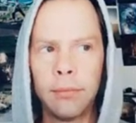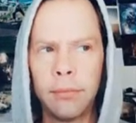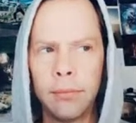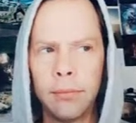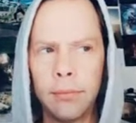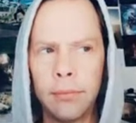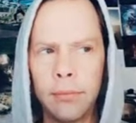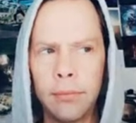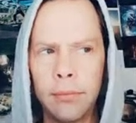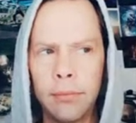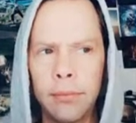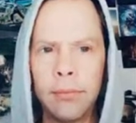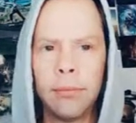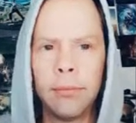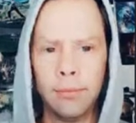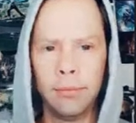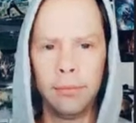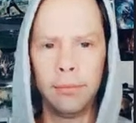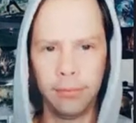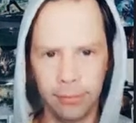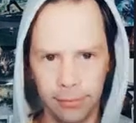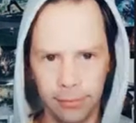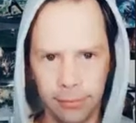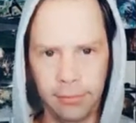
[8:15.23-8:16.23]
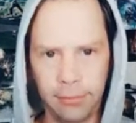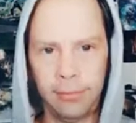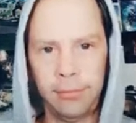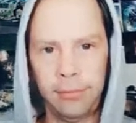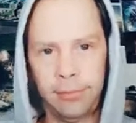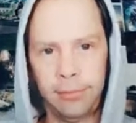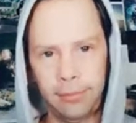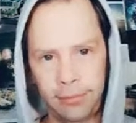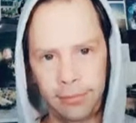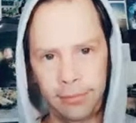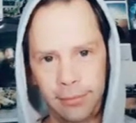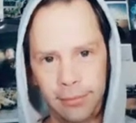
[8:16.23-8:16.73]
But
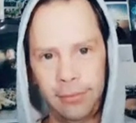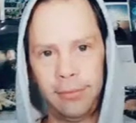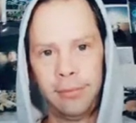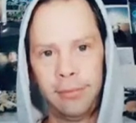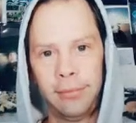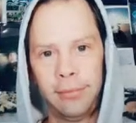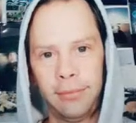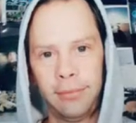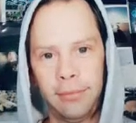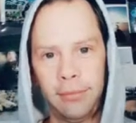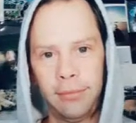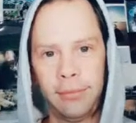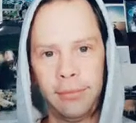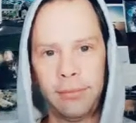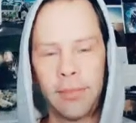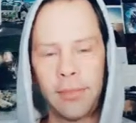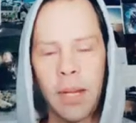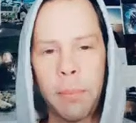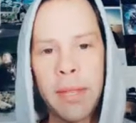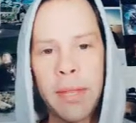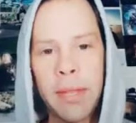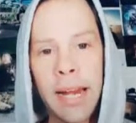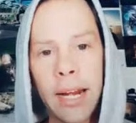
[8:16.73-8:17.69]
then